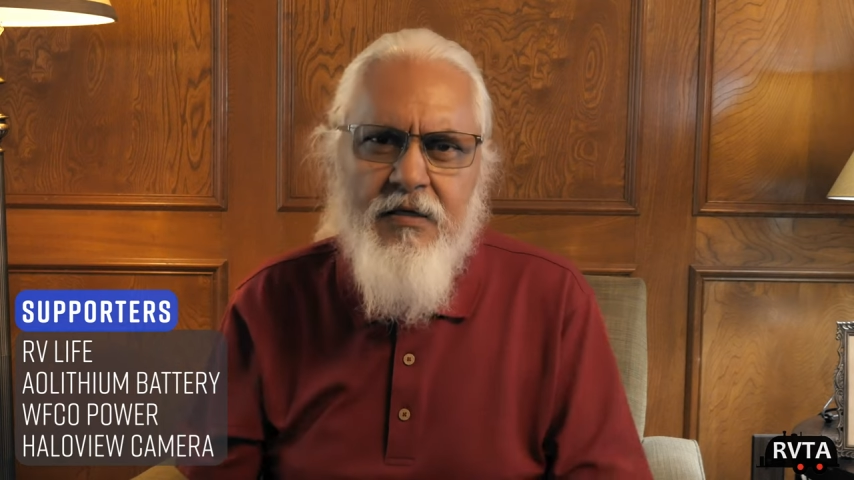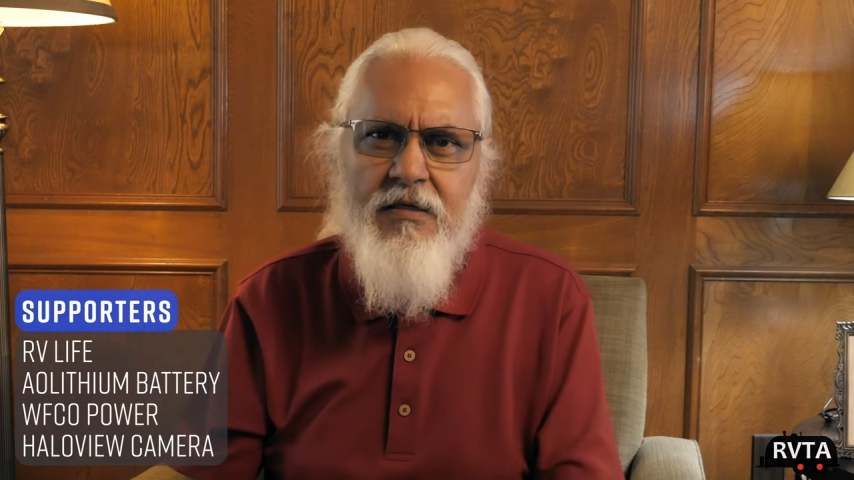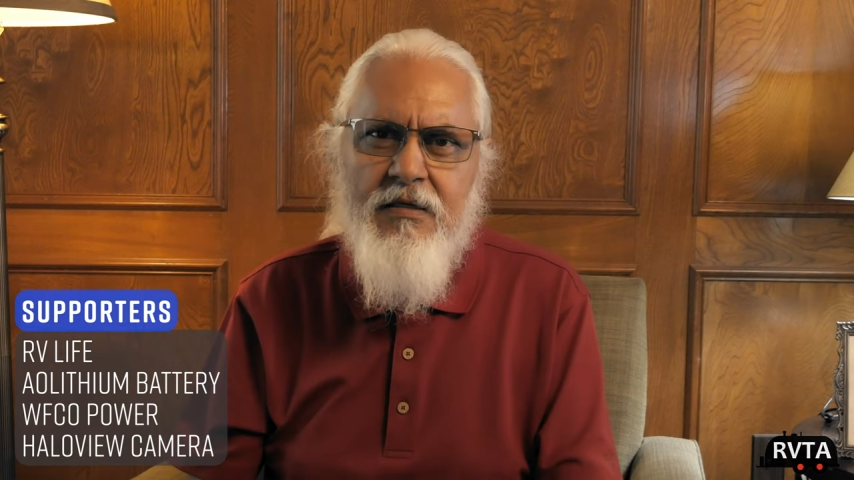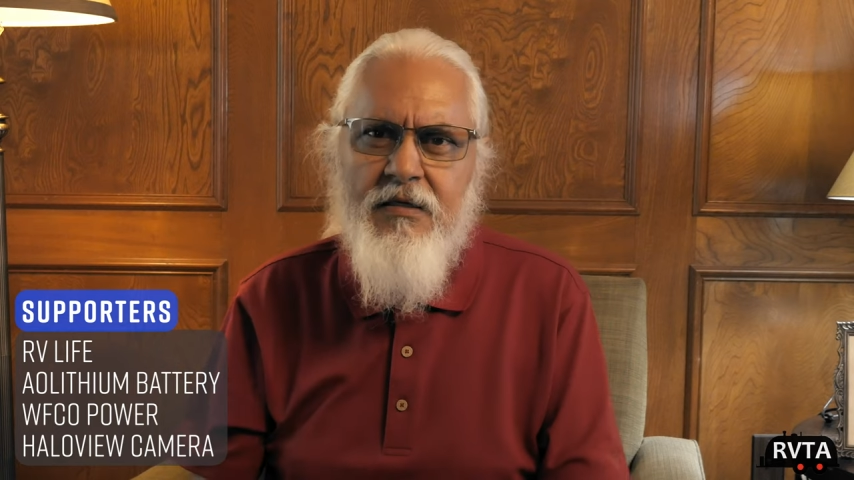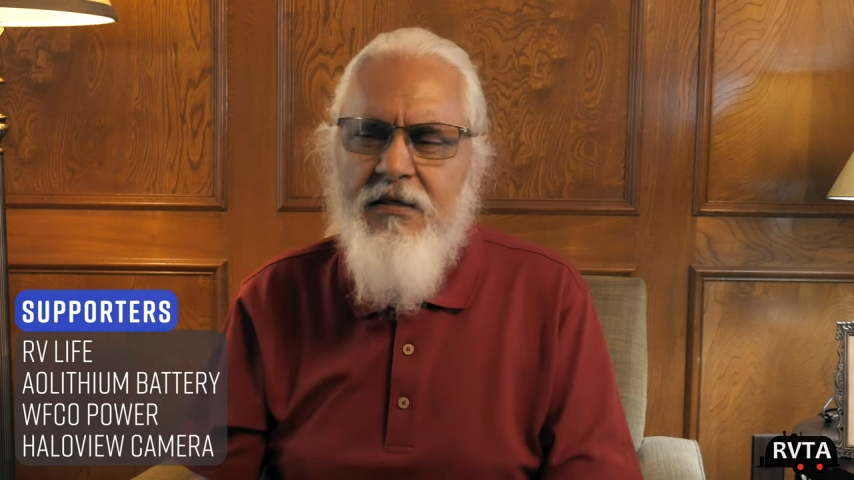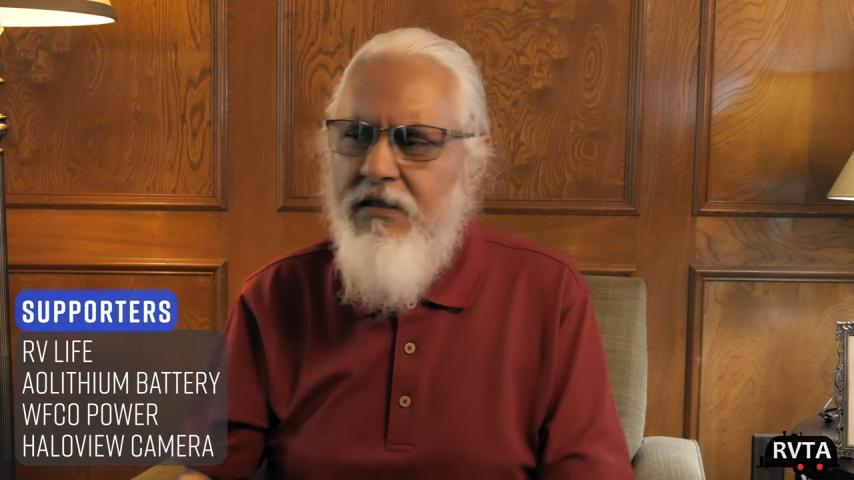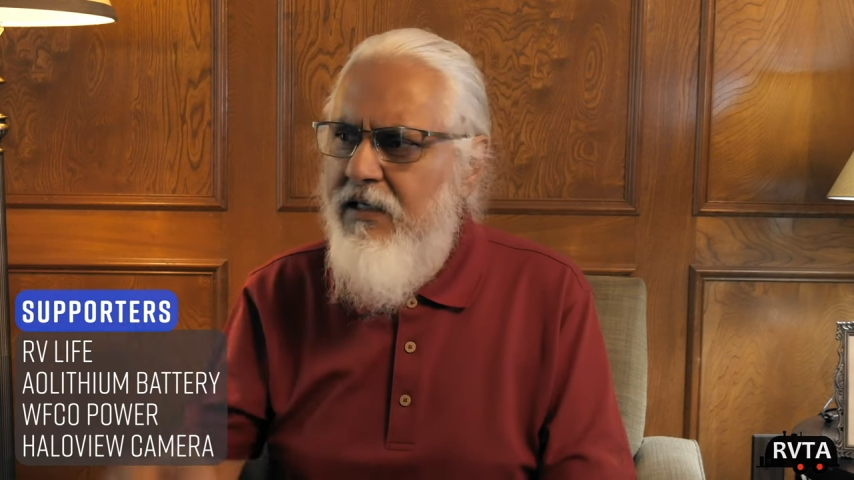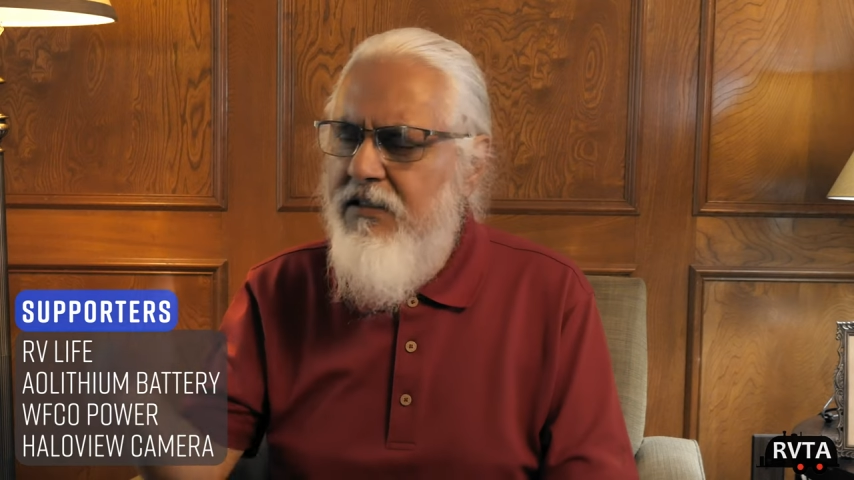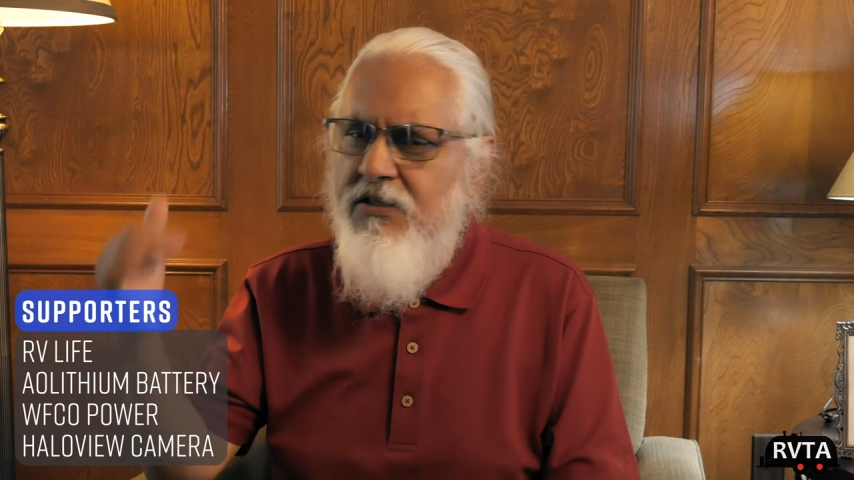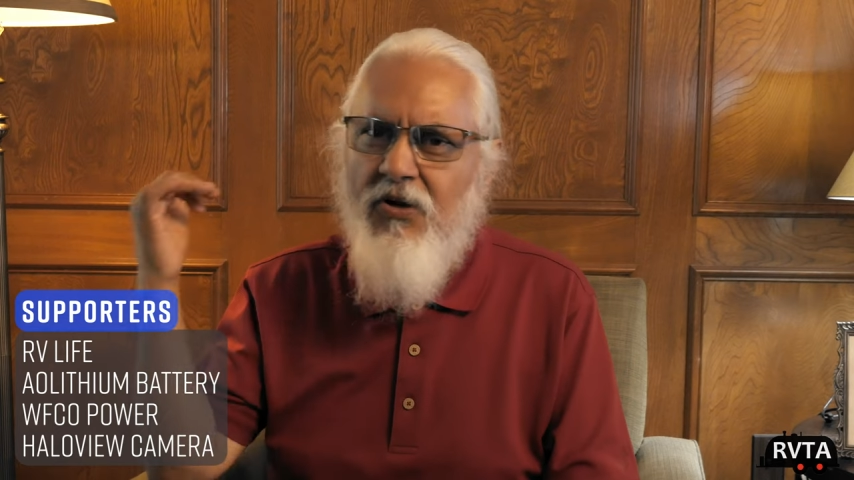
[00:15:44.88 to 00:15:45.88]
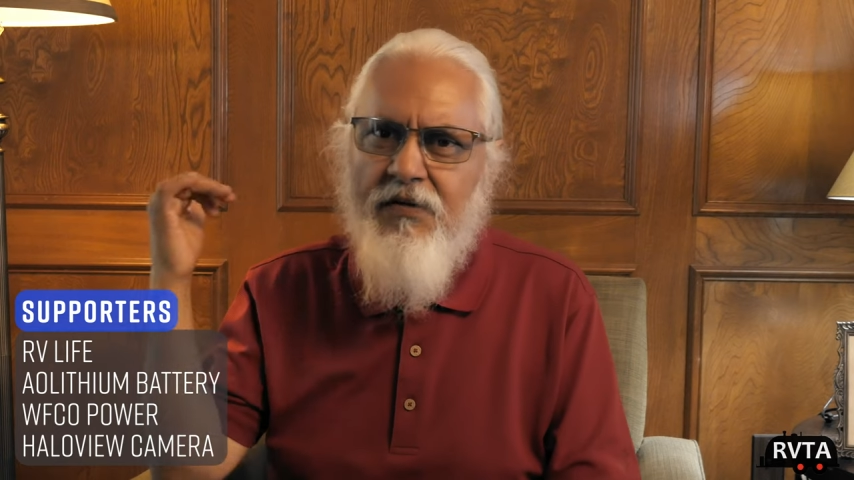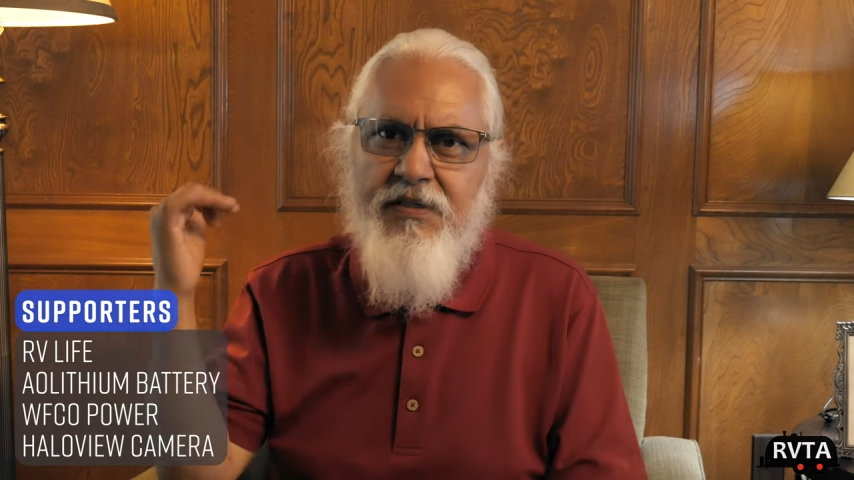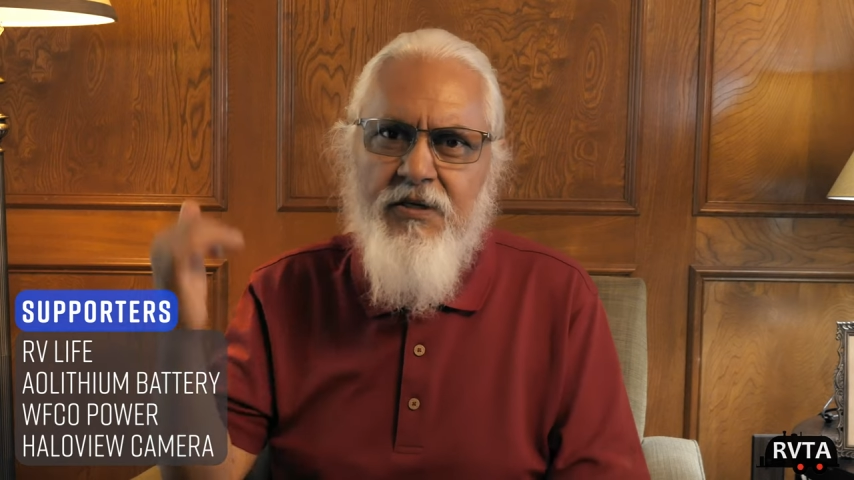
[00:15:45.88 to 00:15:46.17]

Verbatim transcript: uh, at these RV